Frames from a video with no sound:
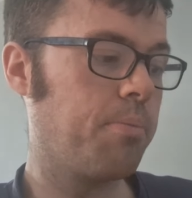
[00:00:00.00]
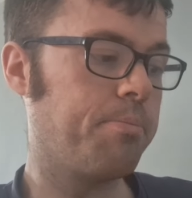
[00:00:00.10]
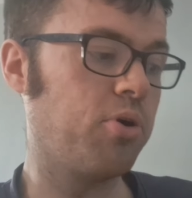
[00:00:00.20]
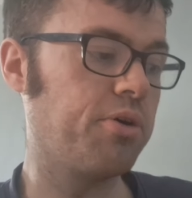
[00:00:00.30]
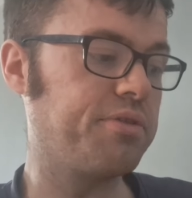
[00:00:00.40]

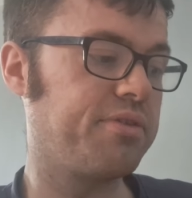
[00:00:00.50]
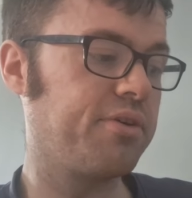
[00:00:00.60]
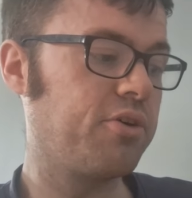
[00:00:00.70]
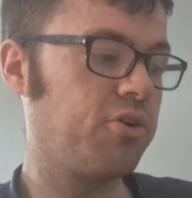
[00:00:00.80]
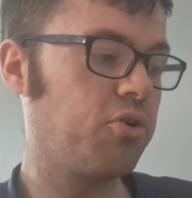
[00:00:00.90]
but
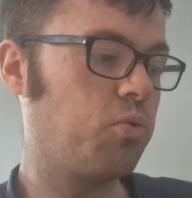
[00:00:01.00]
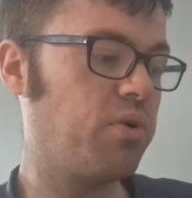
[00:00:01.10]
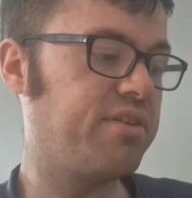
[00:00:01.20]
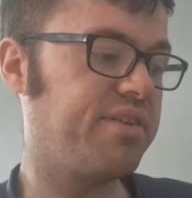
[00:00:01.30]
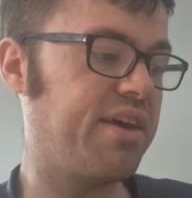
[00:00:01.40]

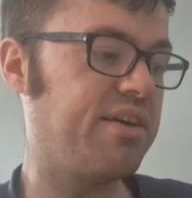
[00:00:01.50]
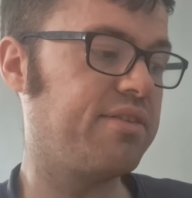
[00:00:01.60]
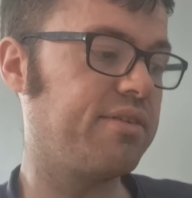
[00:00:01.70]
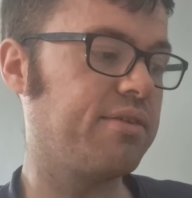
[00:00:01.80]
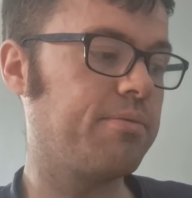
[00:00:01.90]
we
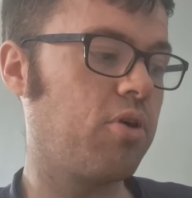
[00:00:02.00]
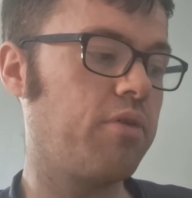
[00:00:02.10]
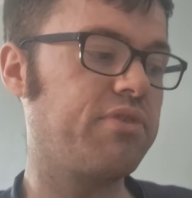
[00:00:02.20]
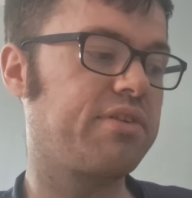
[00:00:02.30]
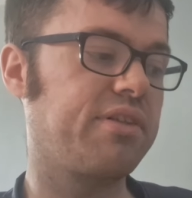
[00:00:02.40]
did
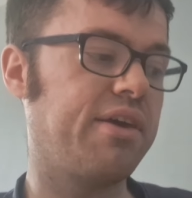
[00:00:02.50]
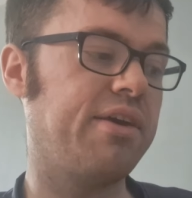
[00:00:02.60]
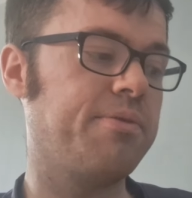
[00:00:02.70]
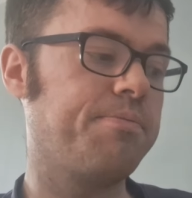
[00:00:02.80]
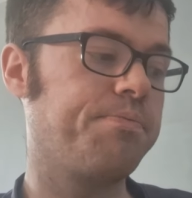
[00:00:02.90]

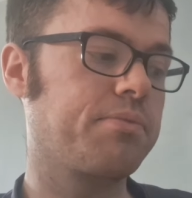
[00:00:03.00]
obviously